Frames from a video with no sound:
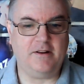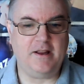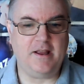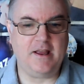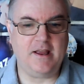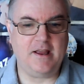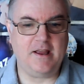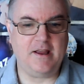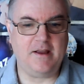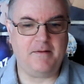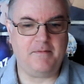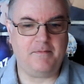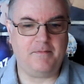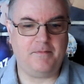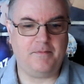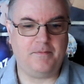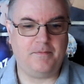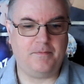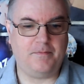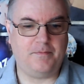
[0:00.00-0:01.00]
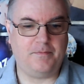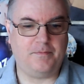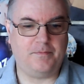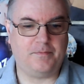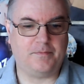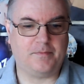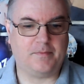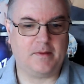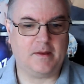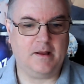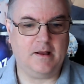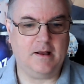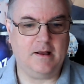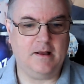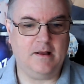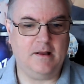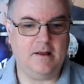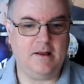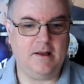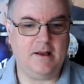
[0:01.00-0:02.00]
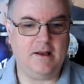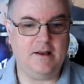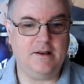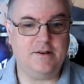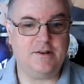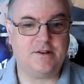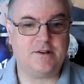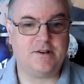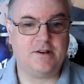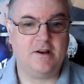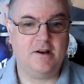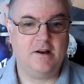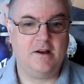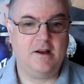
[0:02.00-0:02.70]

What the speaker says: here is,